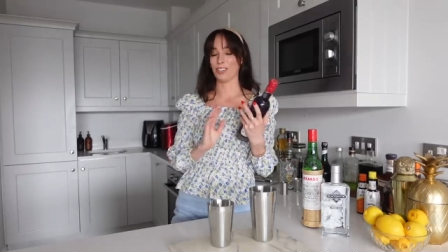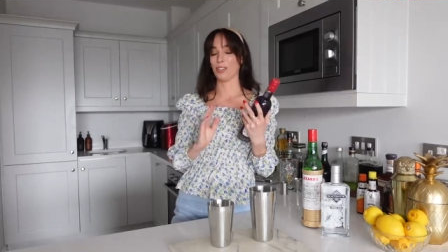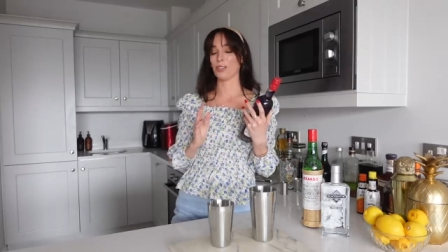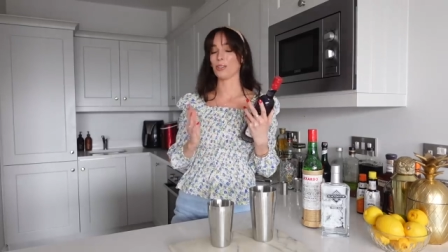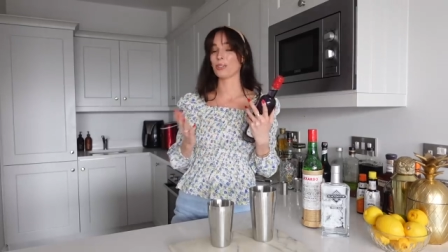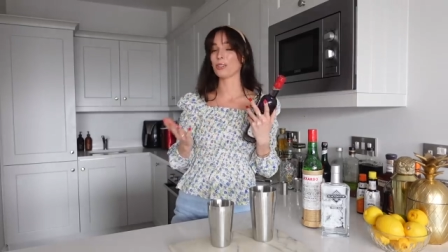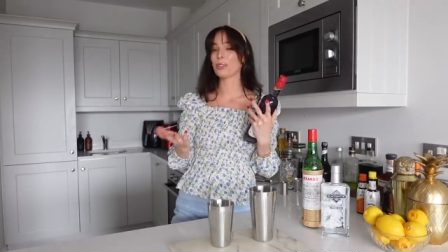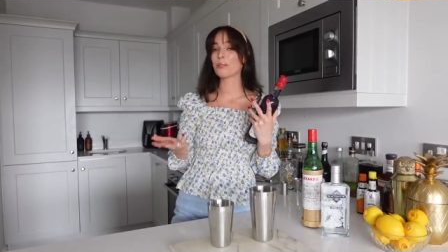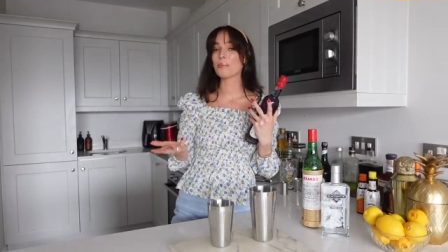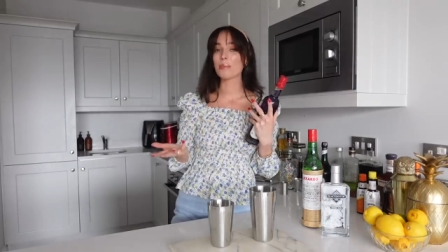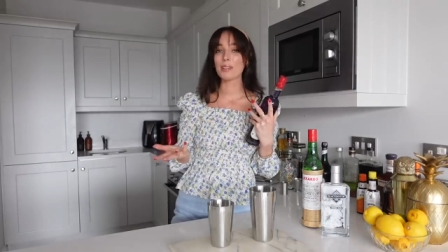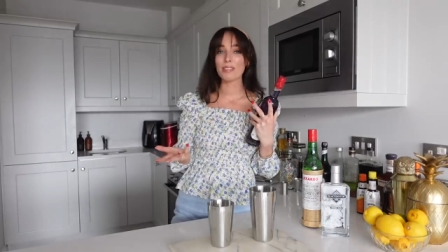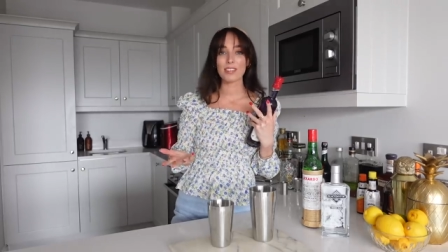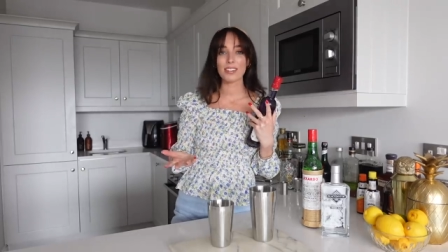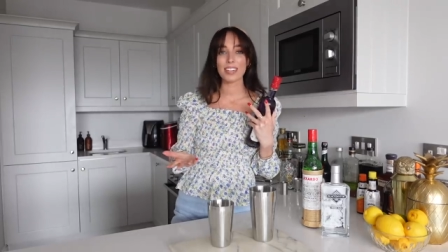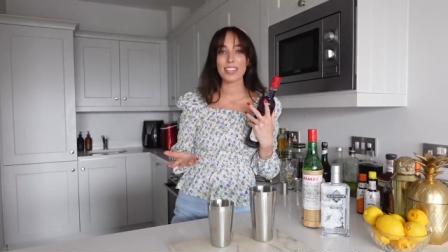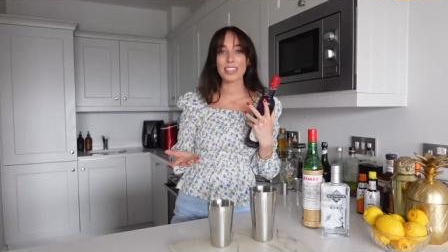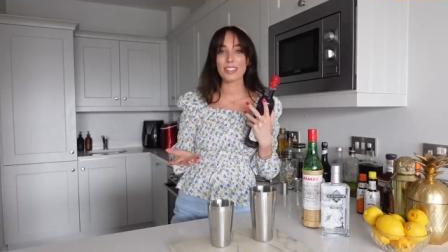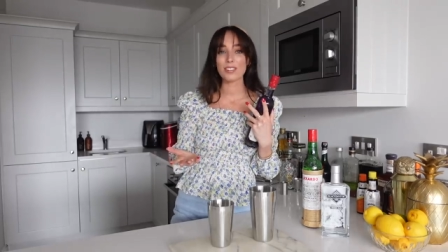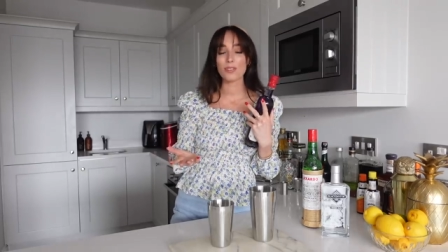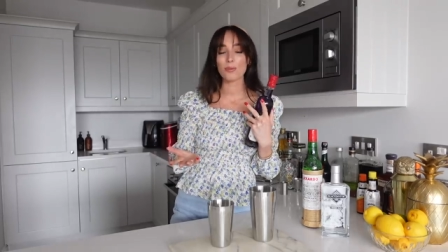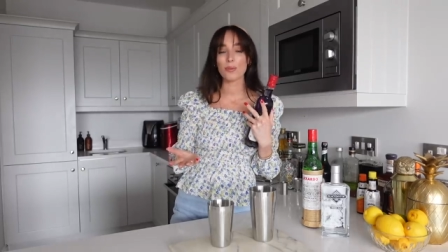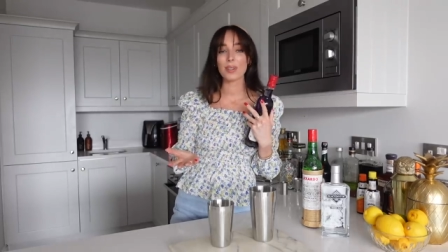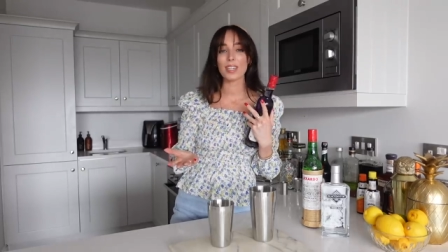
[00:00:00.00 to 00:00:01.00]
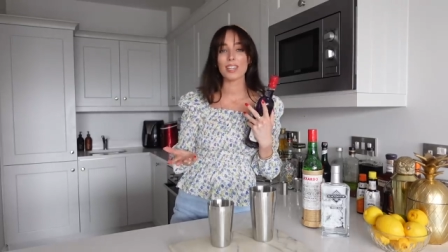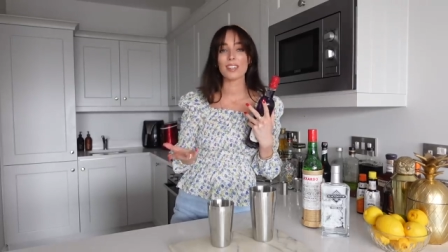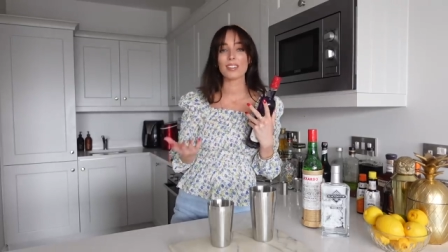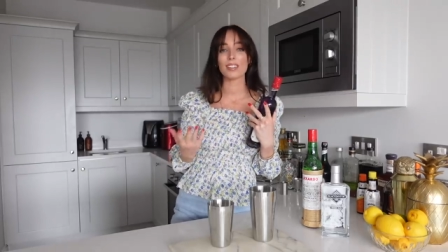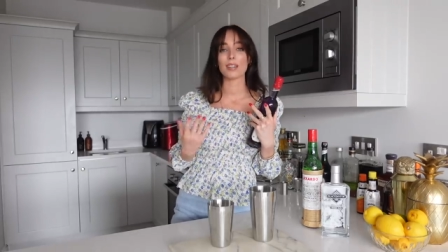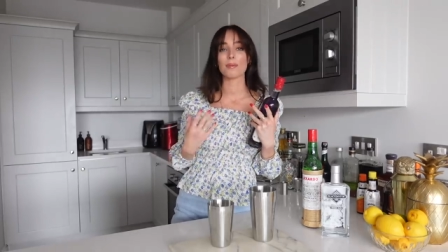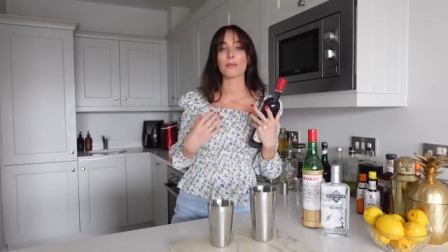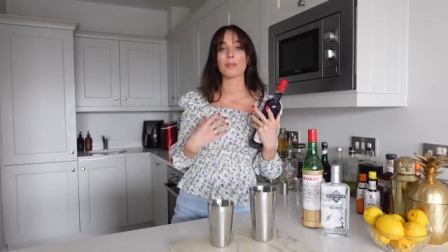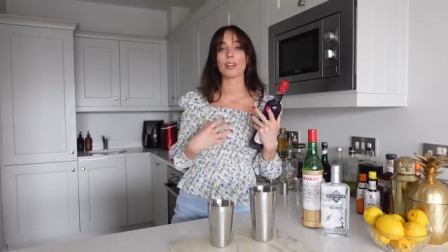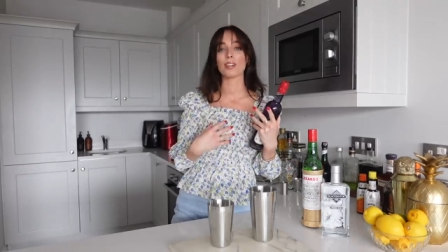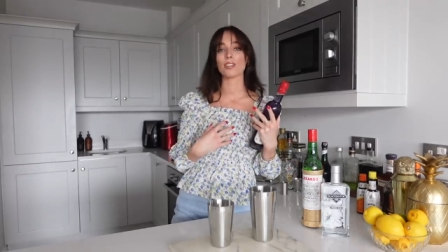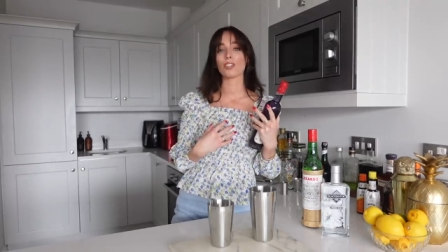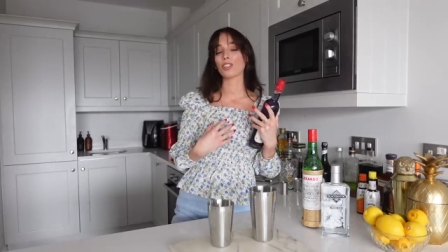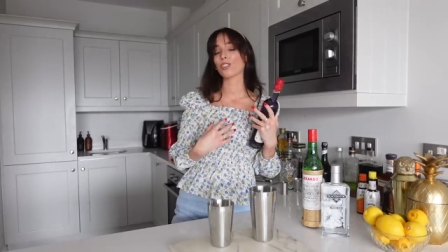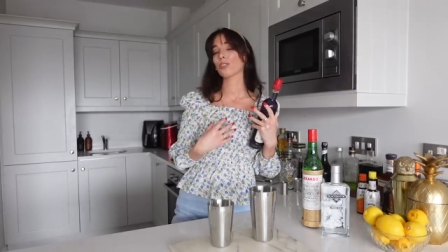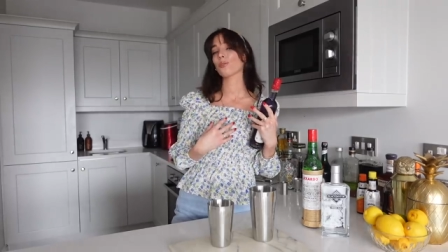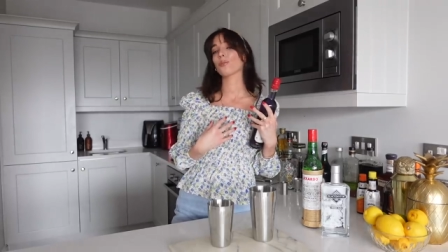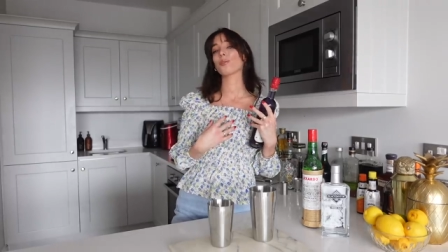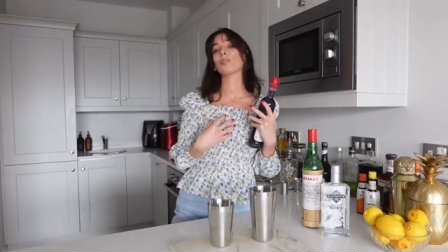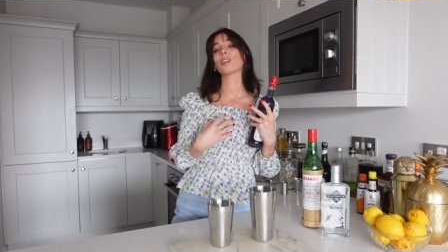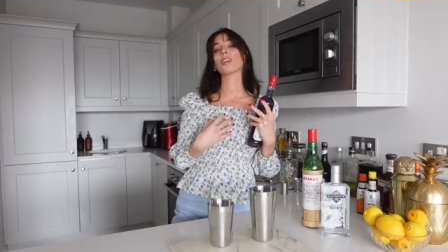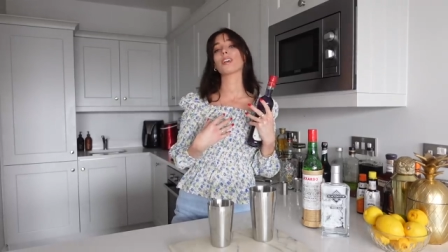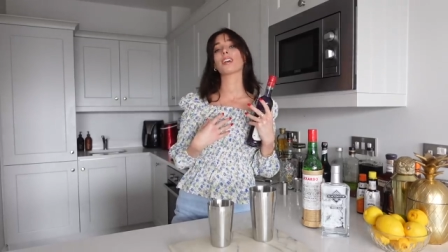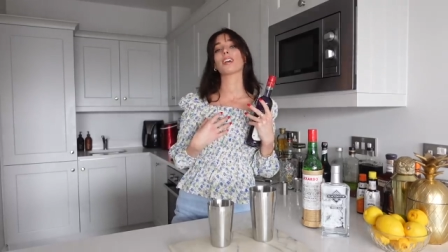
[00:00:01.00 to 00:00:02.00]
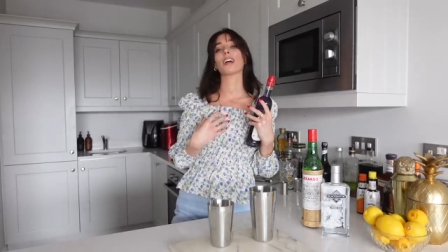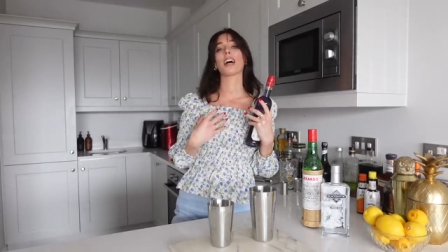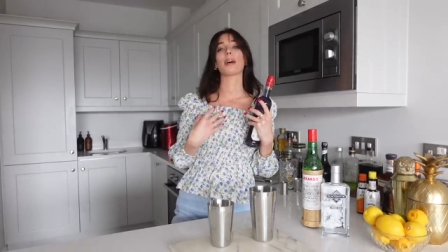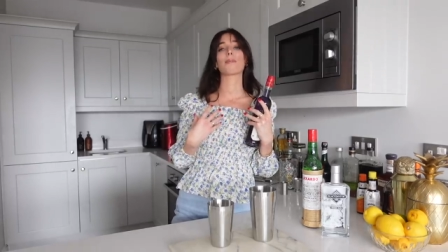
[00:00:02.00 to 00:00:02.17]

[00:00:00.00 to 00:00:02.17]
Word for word: Could be very sweet. I'm not sure.